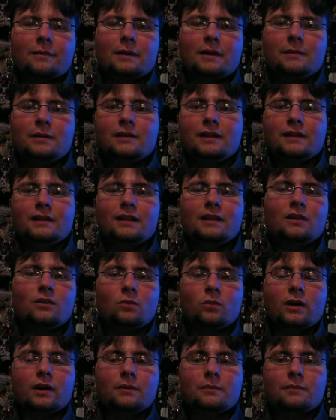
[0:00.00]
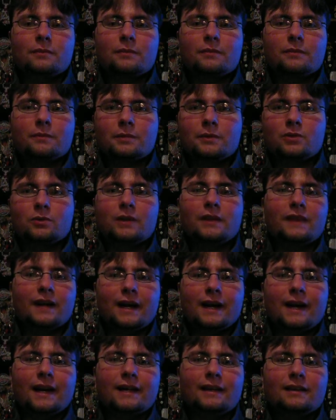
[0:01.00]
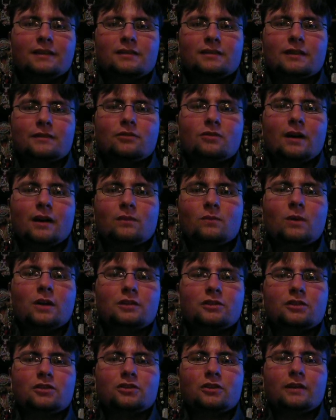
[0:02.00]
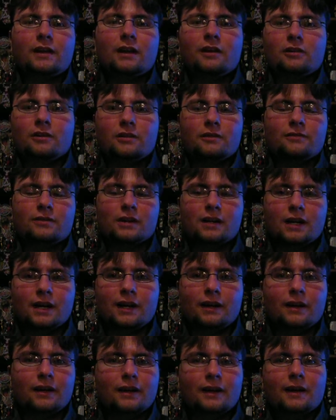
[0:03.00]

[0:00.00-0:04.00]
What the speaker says: Maybe they needed one between the hiatus, if you hadn't watched the show yet or you forgot.